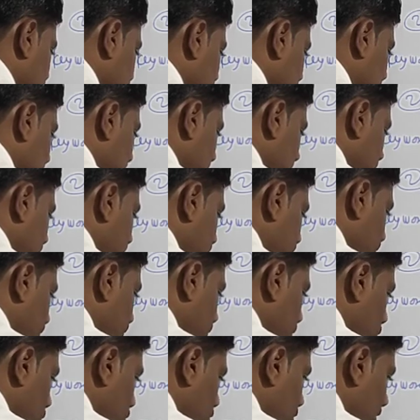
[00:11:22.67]
See,
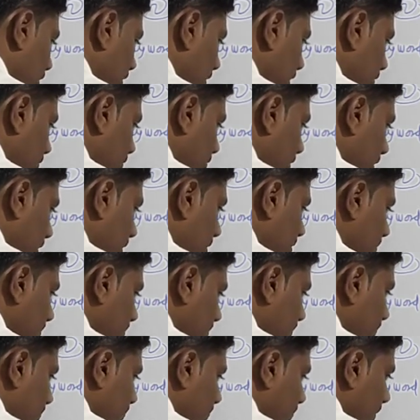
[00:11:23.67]
float keyword
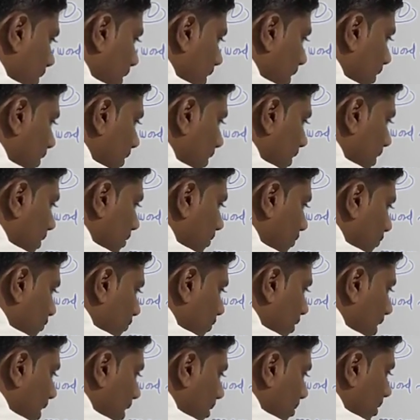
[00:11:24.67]
and then
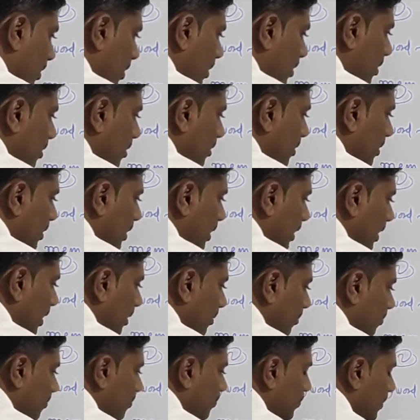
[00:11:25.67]
variable
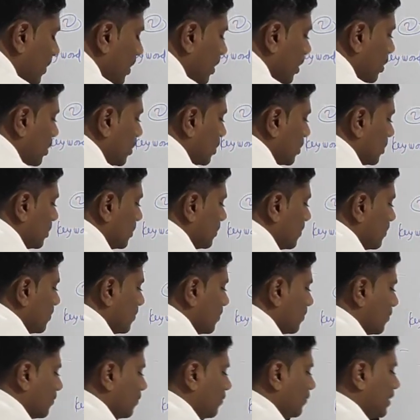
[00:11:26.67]
name.
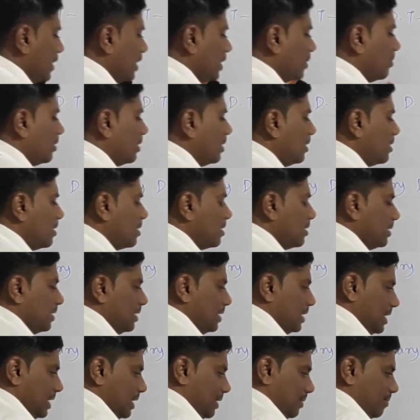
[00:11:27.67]
Variable
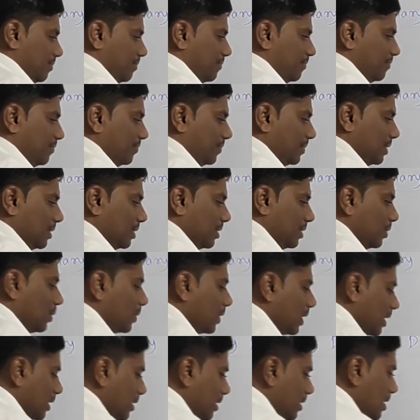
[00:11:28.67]
name.
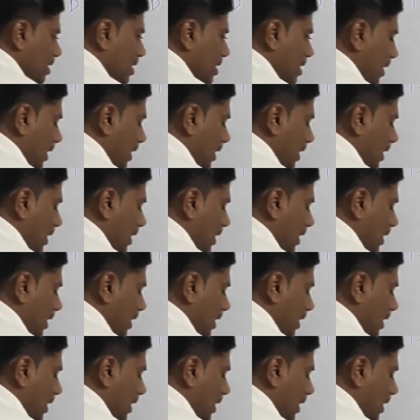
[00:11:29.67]
Okay.